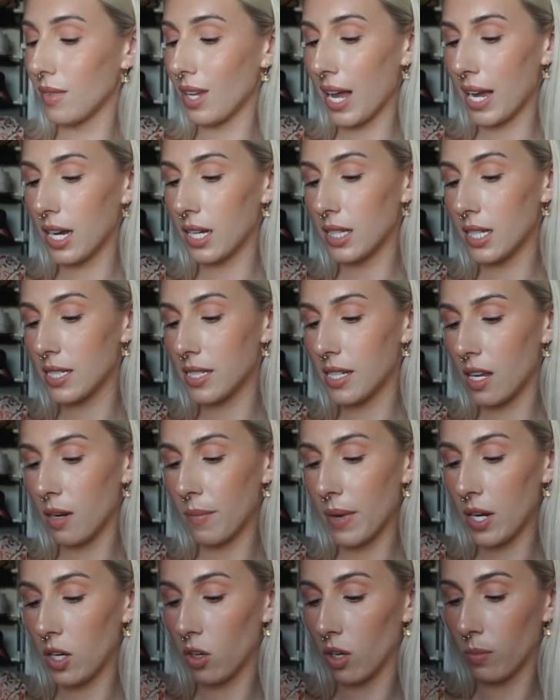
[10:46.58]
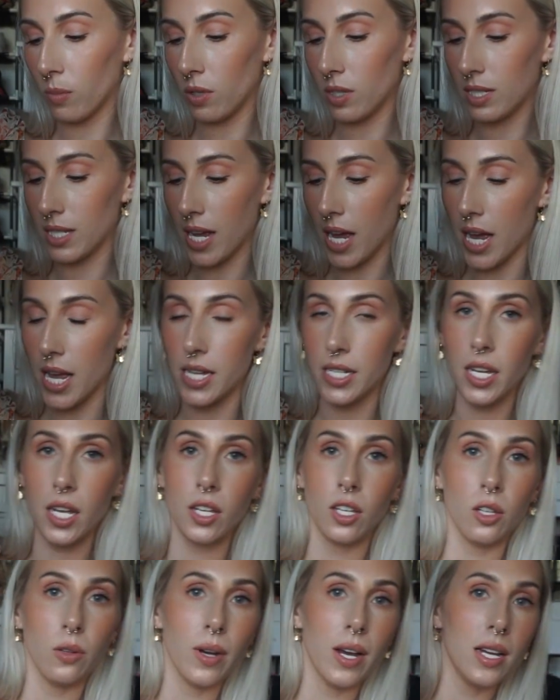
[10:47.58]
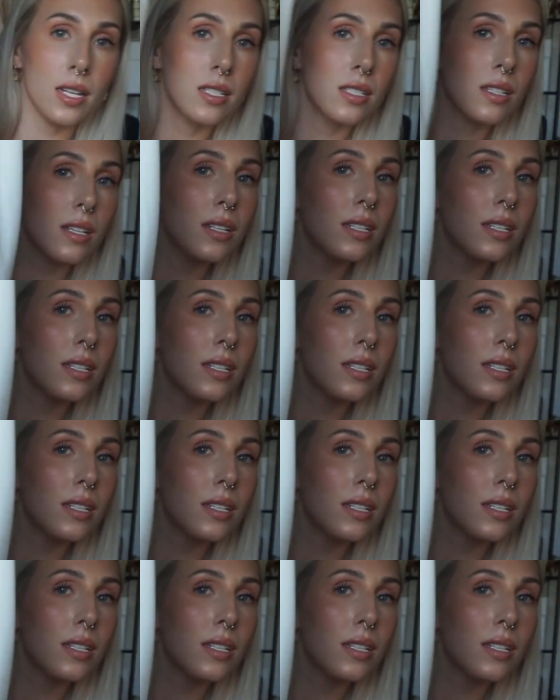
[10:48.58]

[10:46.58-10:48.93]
I got this in my normal size, a U S